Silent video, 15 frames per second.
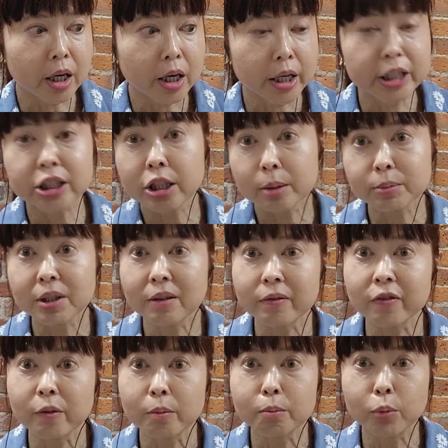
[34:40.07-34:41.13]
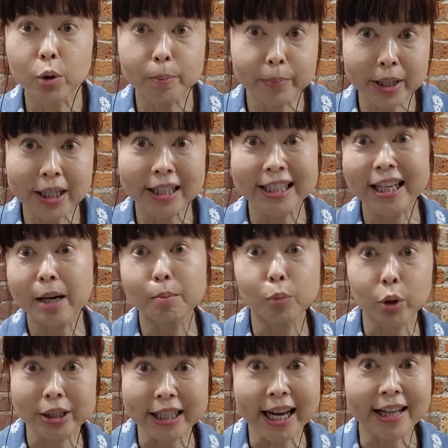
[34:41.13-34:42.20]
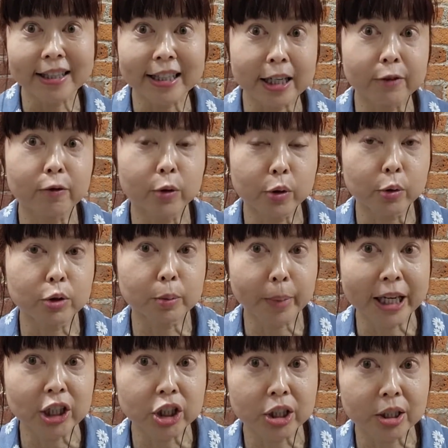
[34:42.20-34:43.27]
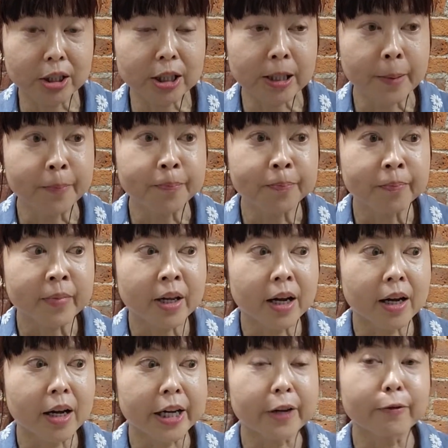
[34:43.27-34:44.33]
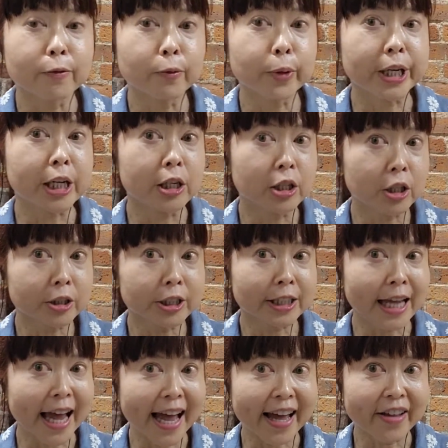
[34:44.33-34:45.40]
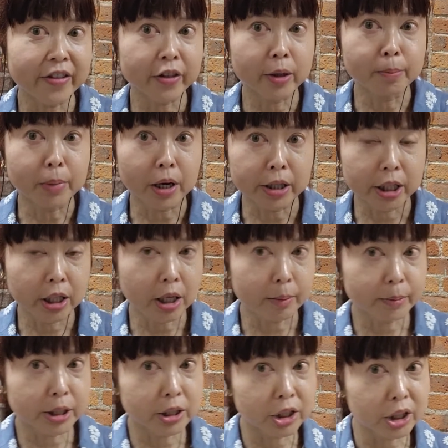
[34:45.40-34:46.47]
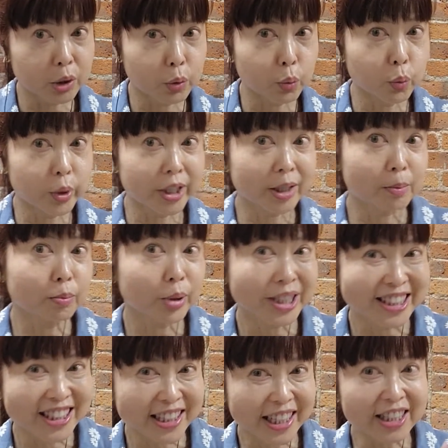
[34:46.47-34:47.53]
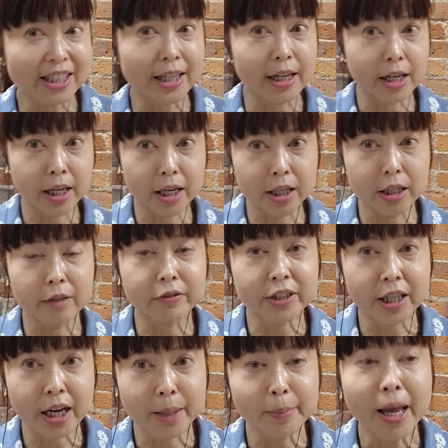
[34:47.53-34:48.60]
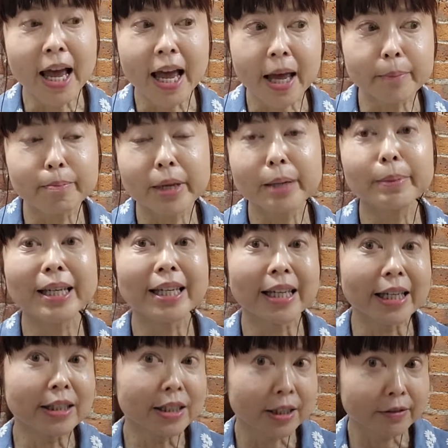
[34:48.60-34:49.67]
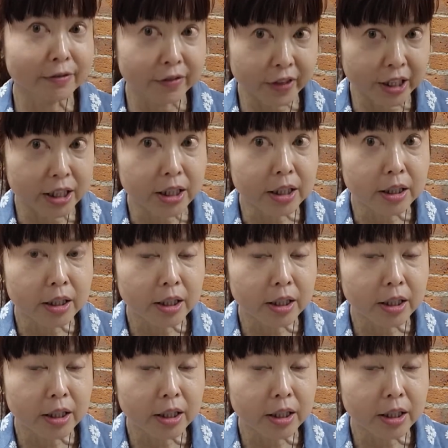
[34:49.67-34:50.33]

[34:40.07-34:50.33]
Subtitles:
in terms of morbidity and mortality for those patients. If we looked at the body composition, we can predict ahead of time and maybe intervene